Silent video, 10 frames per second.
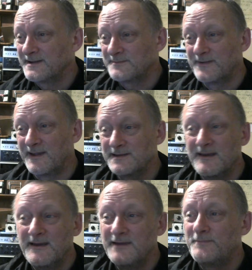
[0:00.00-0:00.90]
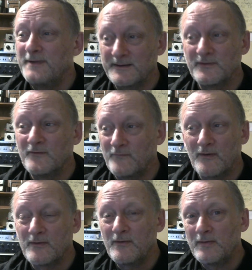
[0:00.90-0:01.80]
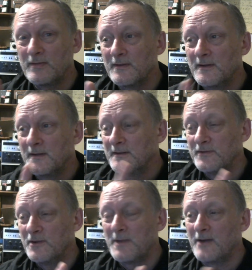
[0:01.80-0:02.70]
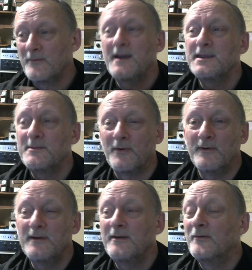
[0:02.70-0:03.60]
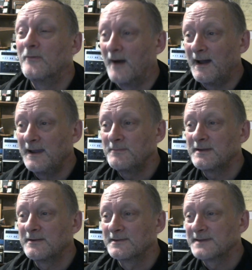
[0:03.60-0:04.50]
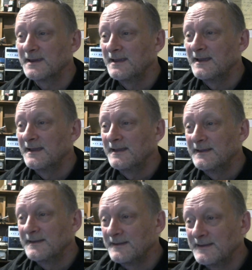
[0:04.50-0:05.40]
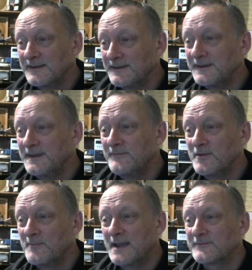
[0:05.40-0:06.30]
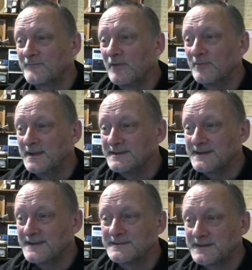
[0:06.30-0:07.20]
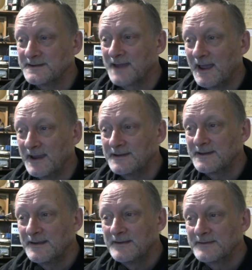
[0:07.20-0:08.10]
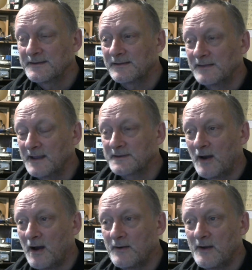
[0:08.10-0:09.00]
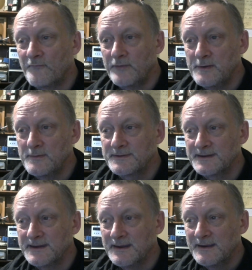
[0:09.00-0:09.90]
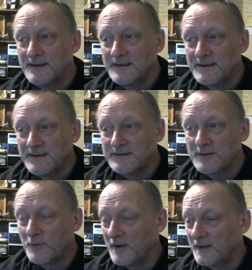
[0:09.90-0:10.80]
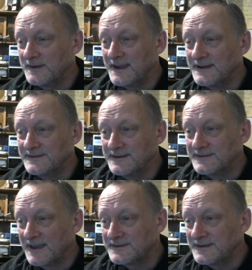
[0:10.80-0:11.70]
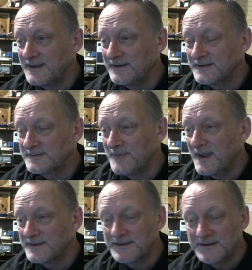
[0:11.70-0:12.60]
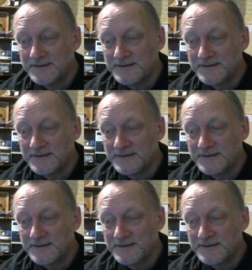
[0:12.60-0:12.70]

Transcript: surprise, it picks up fuck all, no matter where you put it. Why? Because even your best voltmeter isn't designed to collect RF frequency. You put it on the AC setting, and it's meant.